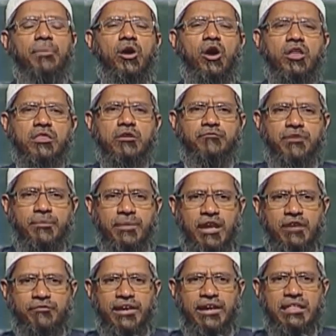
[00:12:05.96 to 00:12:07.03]
because of female
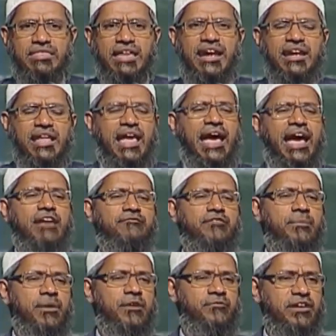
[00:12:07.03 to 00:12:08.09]
infanticide and
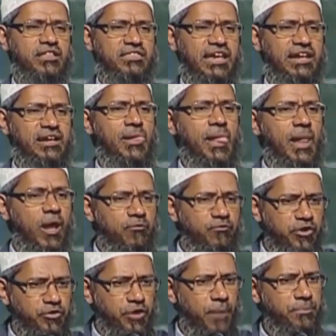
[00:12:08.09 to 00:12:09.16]
female feticide.
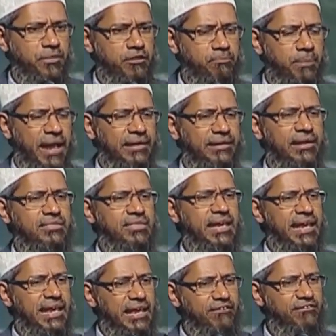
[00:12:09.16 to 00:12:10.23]
If you stop this practice,
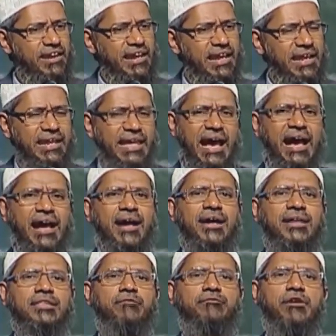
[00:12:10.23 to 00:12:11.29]
even in India,
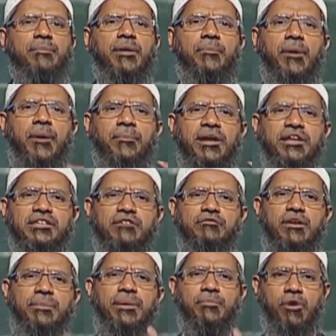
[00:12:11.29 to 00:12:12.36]
the female
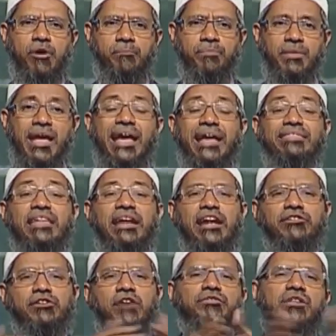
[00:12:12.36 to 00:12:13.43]
population will be more. The
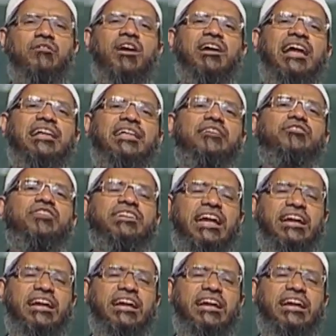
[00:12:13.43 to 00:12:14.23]
rest of the world, I'll give you the